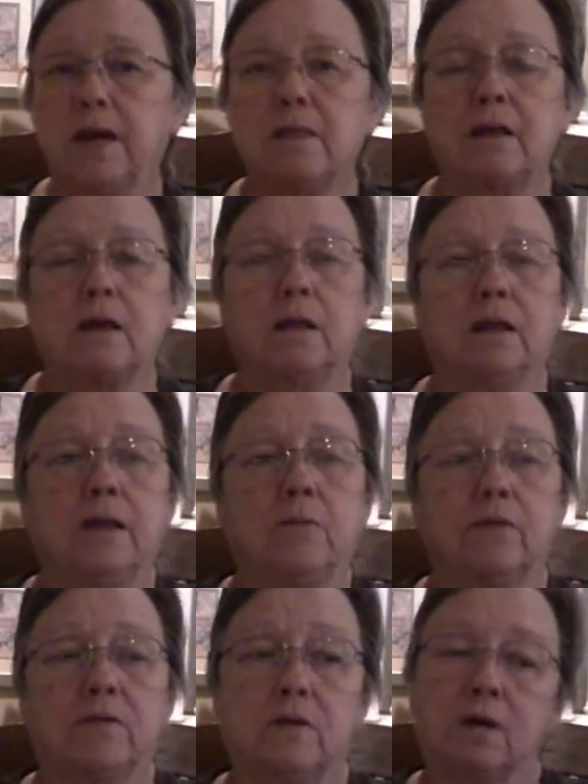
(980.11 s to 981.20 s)
basically
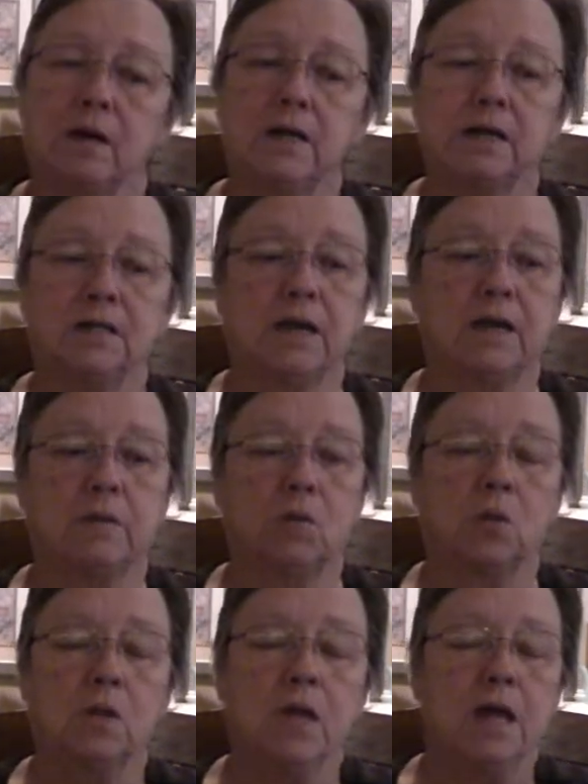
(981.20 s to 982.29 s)
with a dining
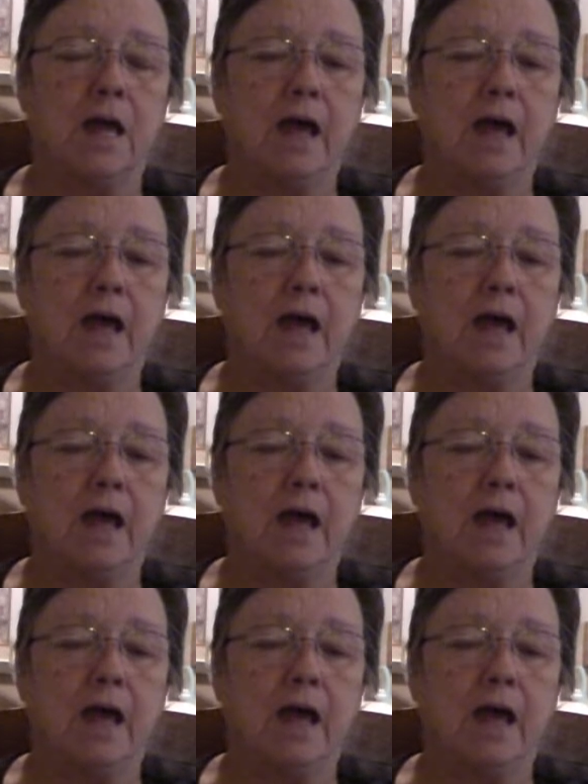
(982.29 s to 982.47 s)
table,